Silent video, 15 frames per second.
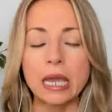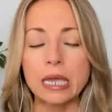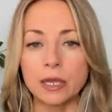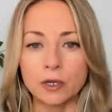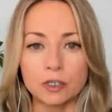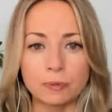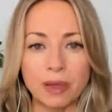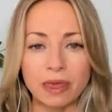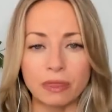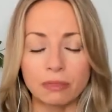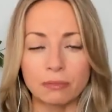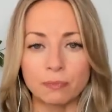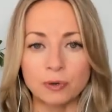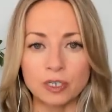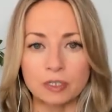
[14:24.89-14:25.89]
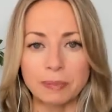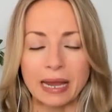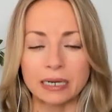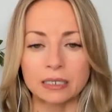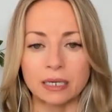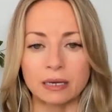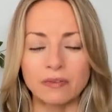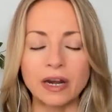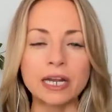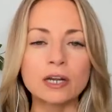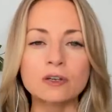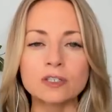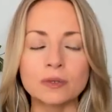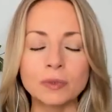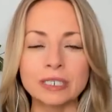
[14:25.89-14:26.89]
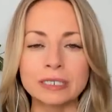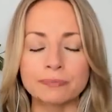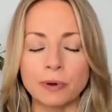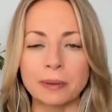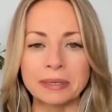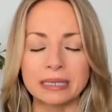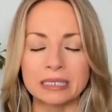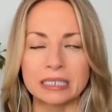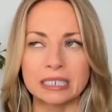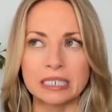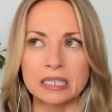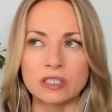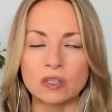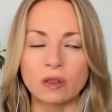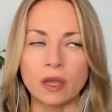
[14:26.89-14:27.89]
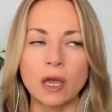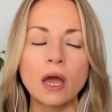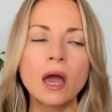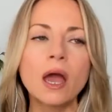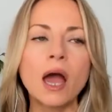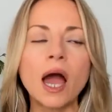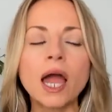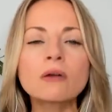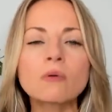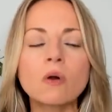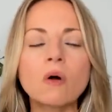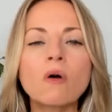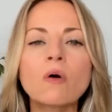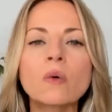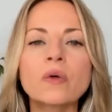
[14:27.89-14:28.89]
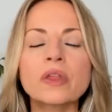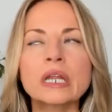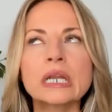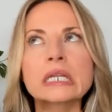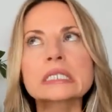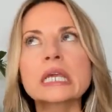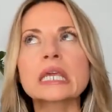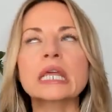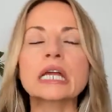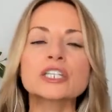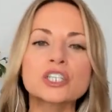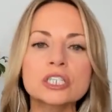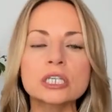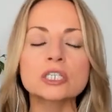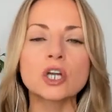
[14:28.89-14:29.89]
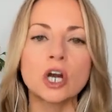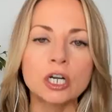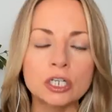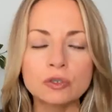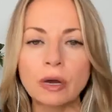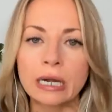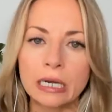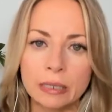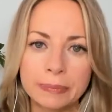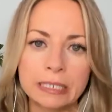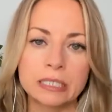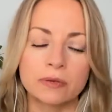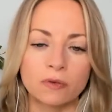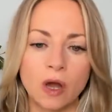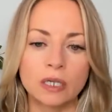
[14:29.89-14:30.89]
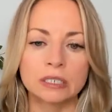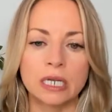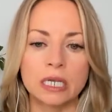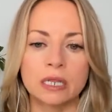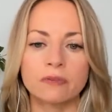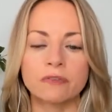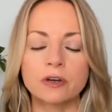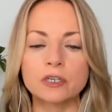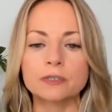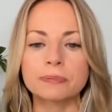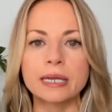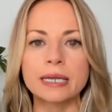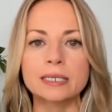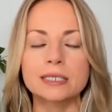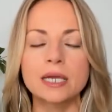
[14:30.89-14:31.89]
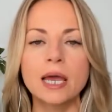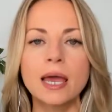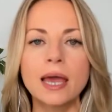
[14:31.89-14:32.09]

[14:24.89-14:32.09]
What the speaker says: Here's my perspective. And I know someone's probably listening to this and like, I roll. Well, then it's like, that's just as hard as writing a piece of content in the first place.